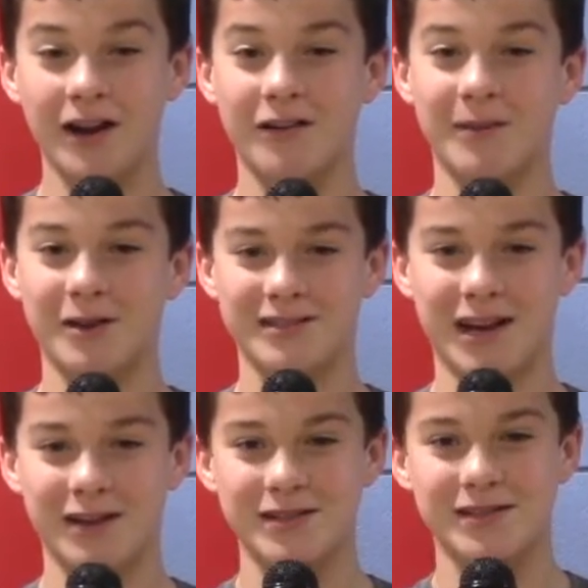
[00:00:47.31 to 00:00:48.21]
and grandma's
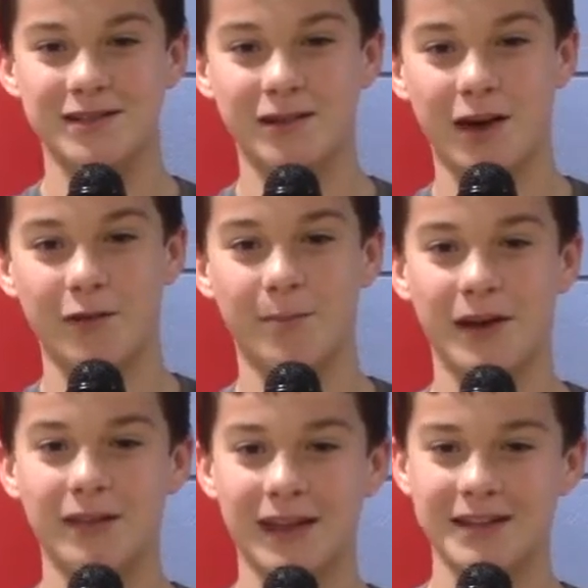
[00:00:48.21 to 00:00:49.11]
house to have a
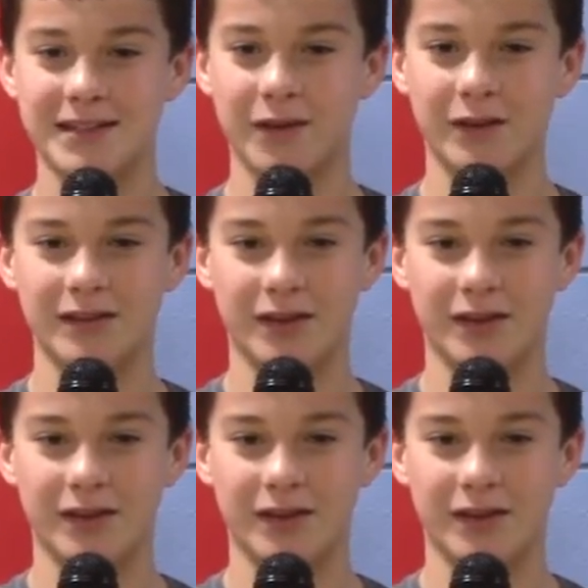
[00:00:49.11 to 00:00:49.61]
big Thanksgiving